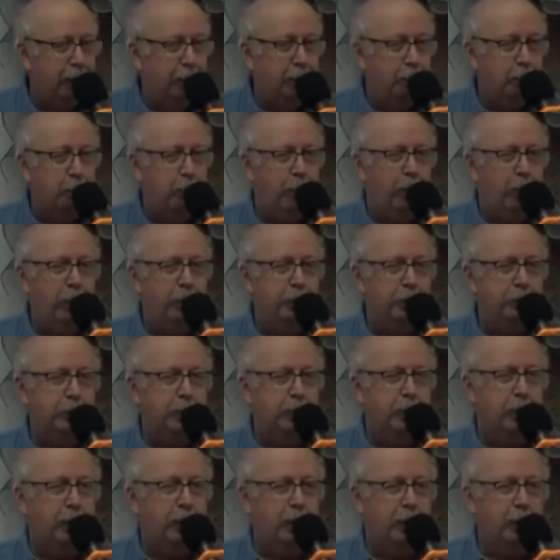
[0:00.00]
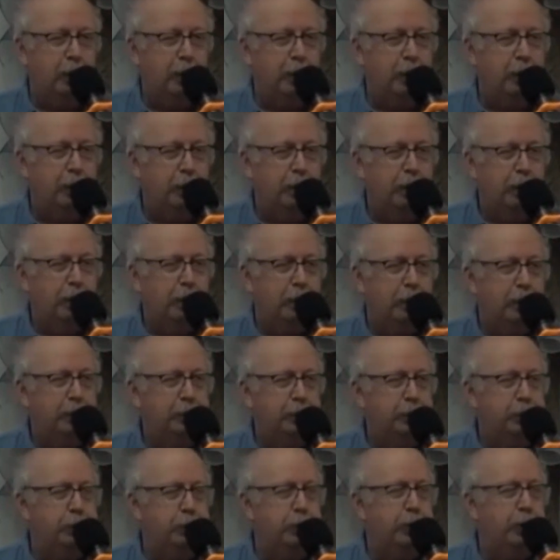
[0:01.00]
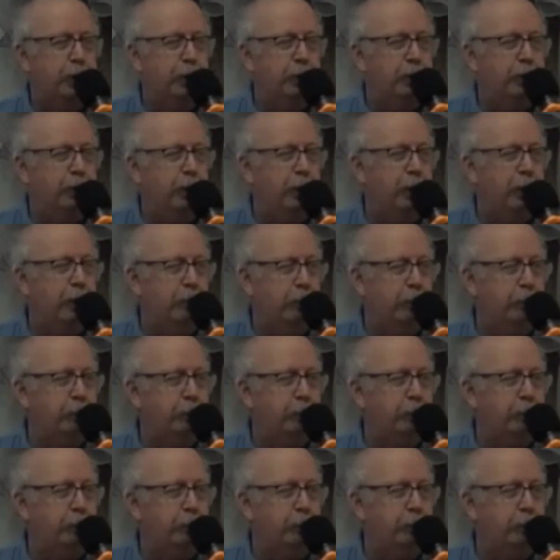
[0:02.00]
Praise God. Let's share the love